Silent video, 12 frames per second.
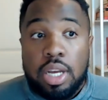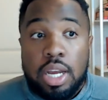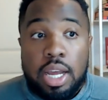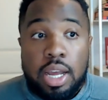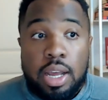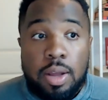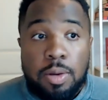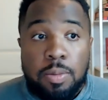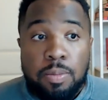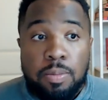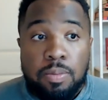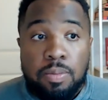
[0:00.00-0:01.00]

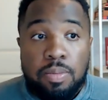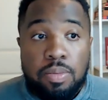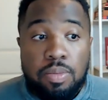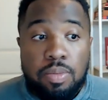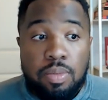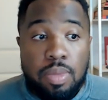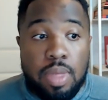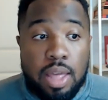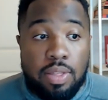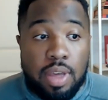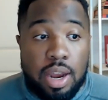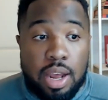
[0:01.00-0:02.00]

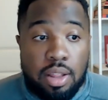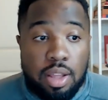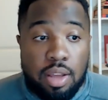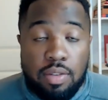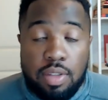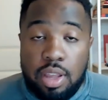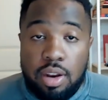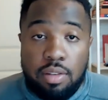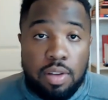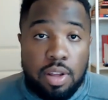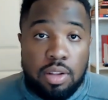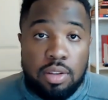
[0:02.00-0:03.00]
that I love in the
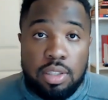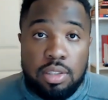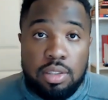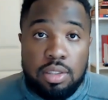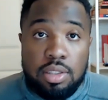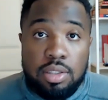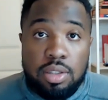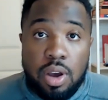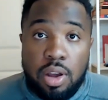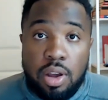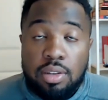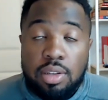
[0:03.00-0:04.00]
NFL is
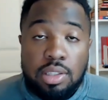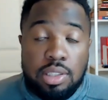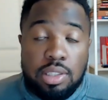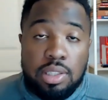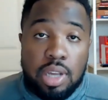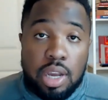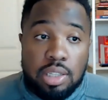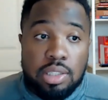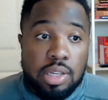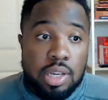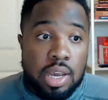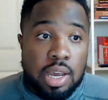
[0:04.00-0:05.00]
gone. It
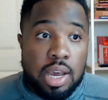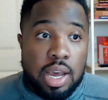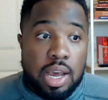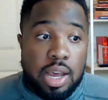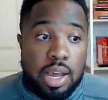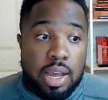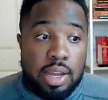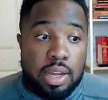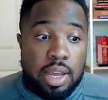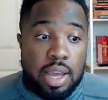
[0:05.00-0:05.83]
sucks. Yeah,